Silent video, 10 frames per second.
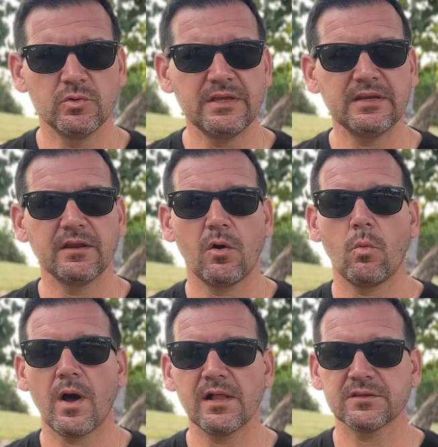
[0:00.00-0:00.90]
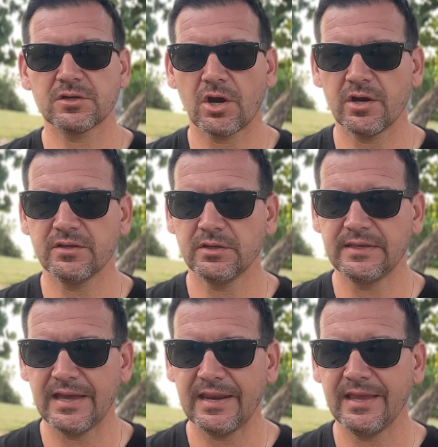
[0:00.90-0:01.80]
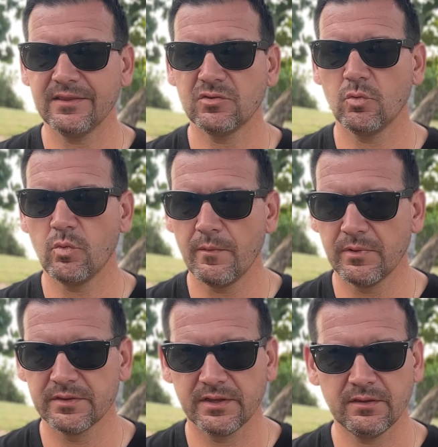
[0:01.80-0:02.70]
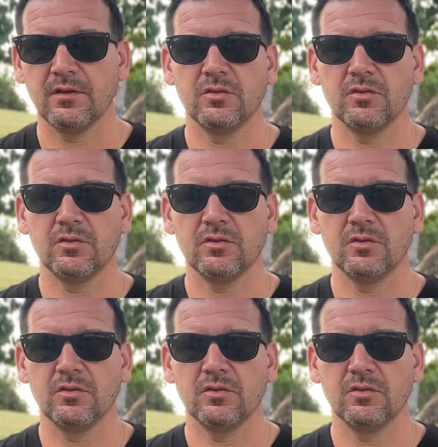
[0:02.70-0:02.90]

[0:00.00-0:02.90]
needed a wild card to get into Wimbledon.